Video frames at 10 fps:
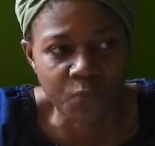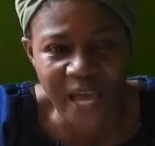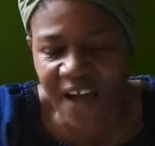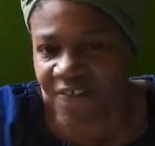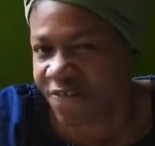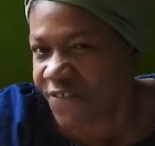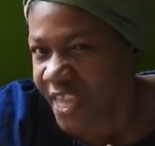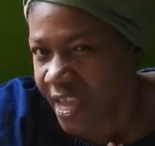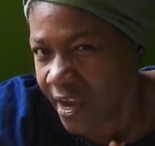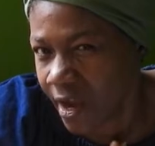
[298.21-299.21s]
we have
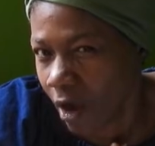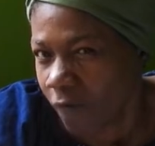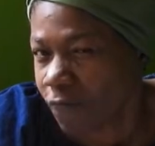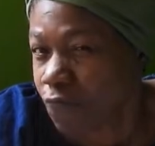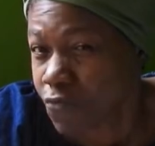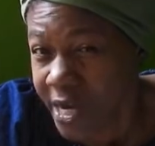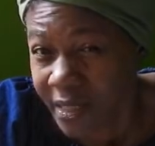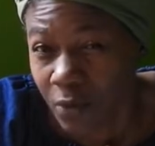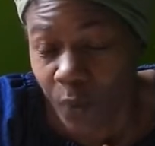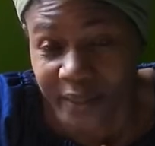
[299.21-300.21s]
fear of
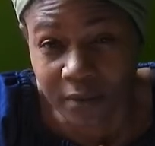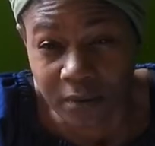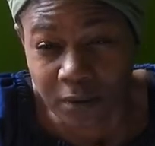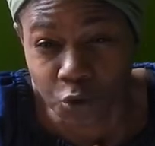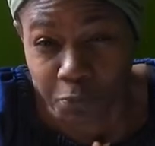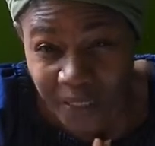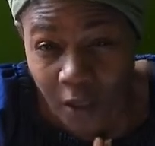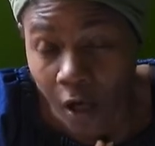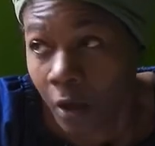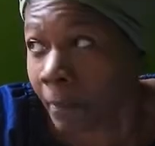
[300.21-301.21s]
really what to
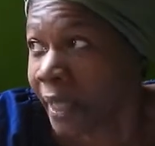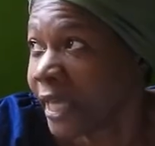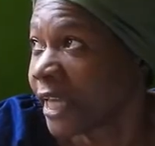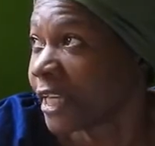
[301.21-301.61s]
become